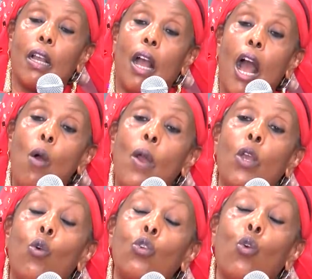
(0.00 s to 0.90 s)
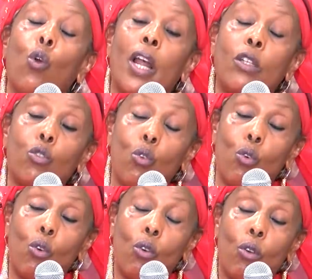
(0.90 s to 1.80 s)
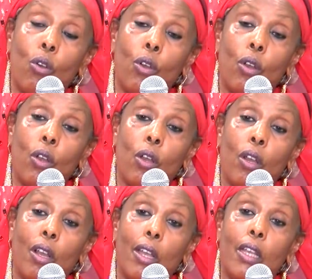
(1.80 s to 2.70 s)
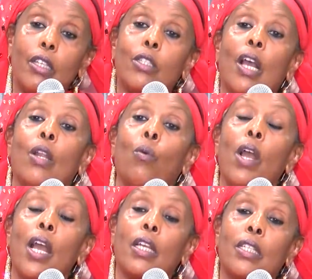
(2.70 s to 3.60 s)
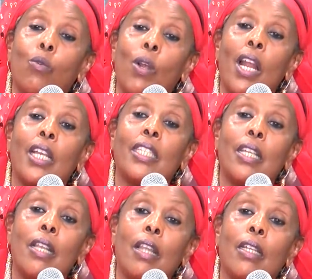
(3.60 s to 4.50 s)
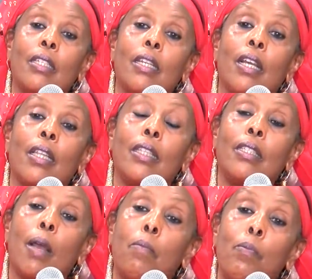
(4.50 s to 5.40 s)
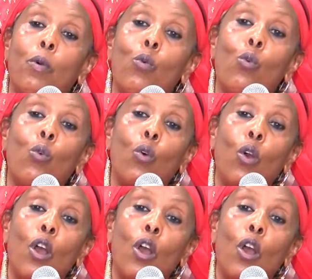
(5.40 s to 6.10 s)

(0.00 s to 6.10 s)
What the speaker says: how I got collateral is, and when I say that these are people who